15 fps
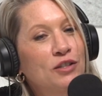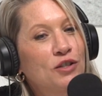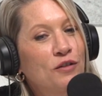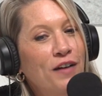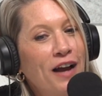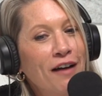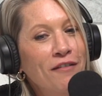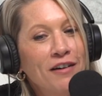
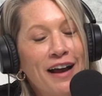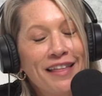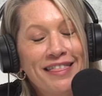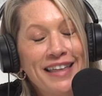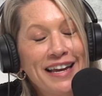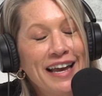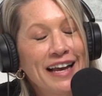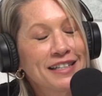Survivor, I
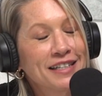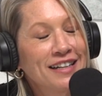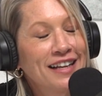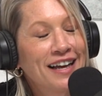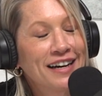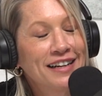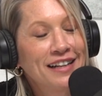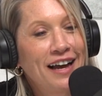think, has a
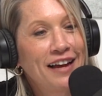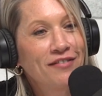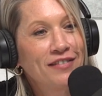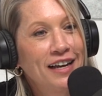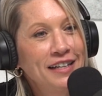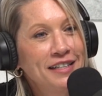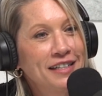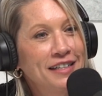lot of life
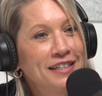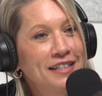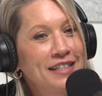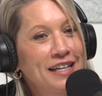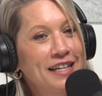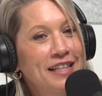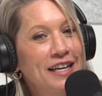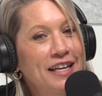lessons
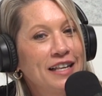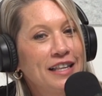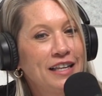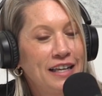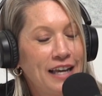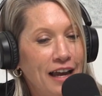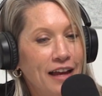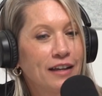in that,
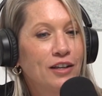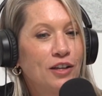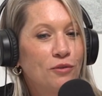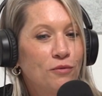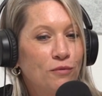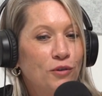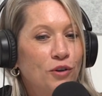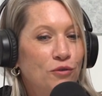yeah,
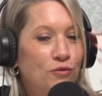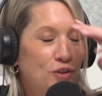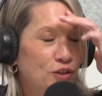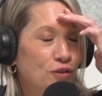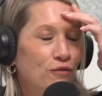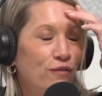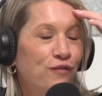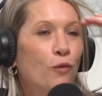you
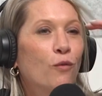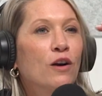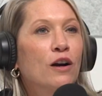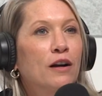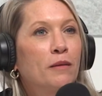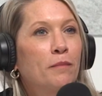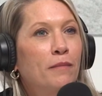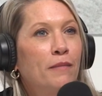do
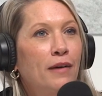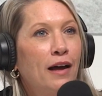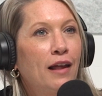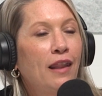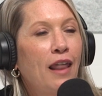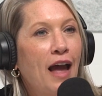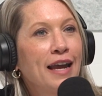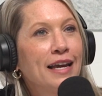form
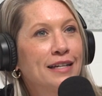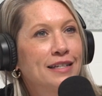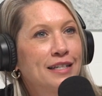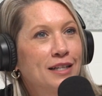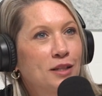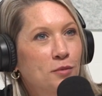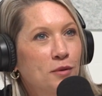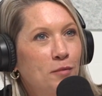
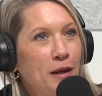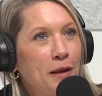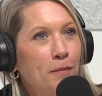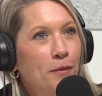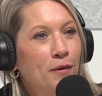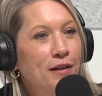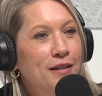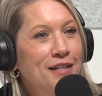alliances with
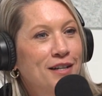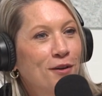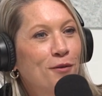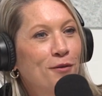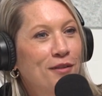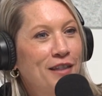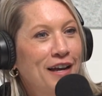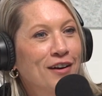people. And
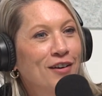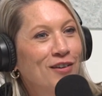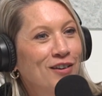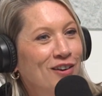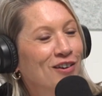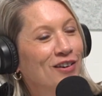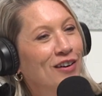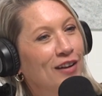so they're
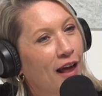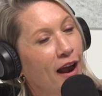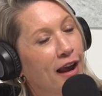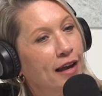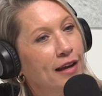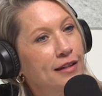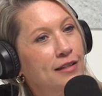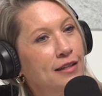your
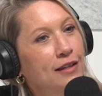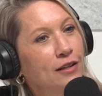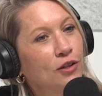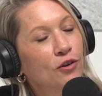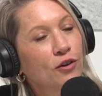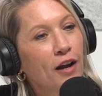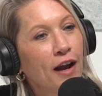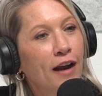alliance, and
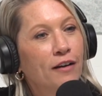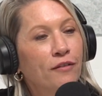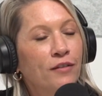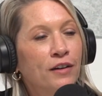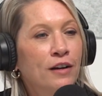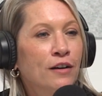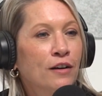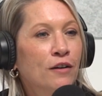you're kind
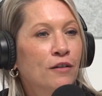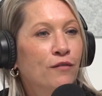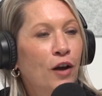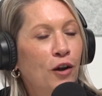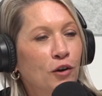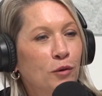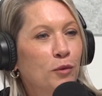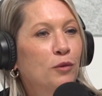of
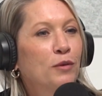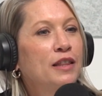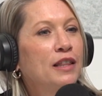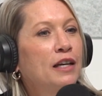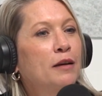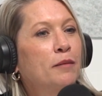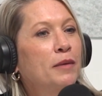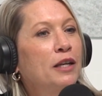vulnerable with
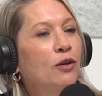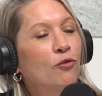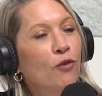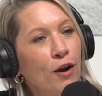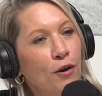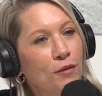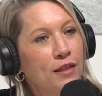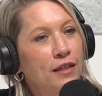them, and you
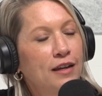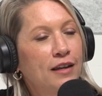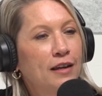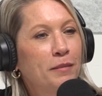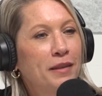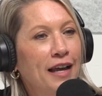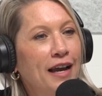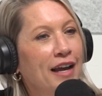grow with
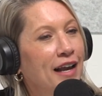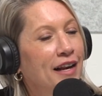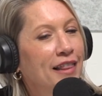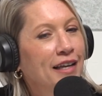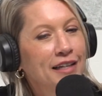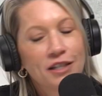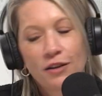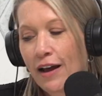them, and that kind
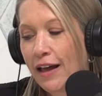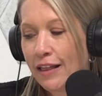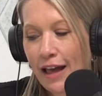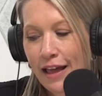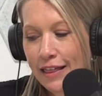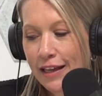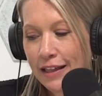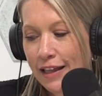of thing. So
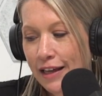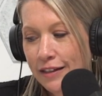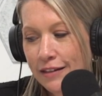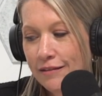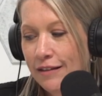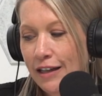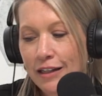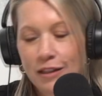I think
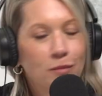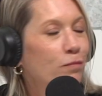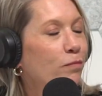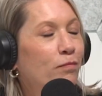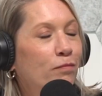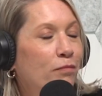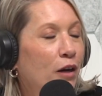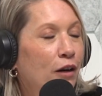that's
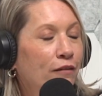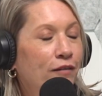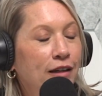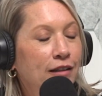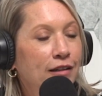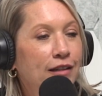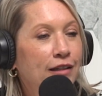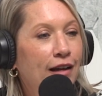
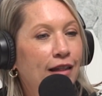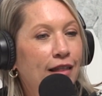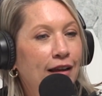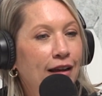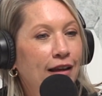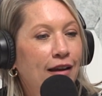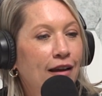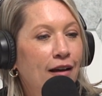perfect. And I
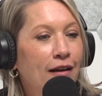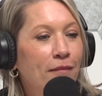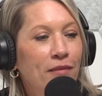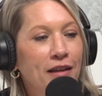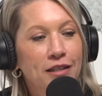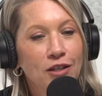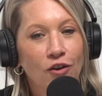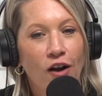think
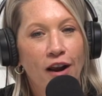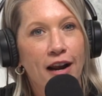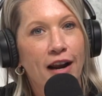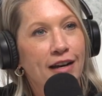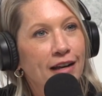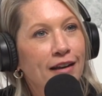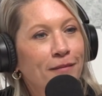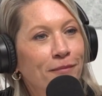that's a great
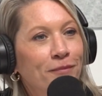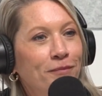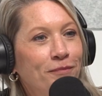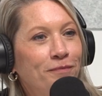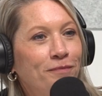idea.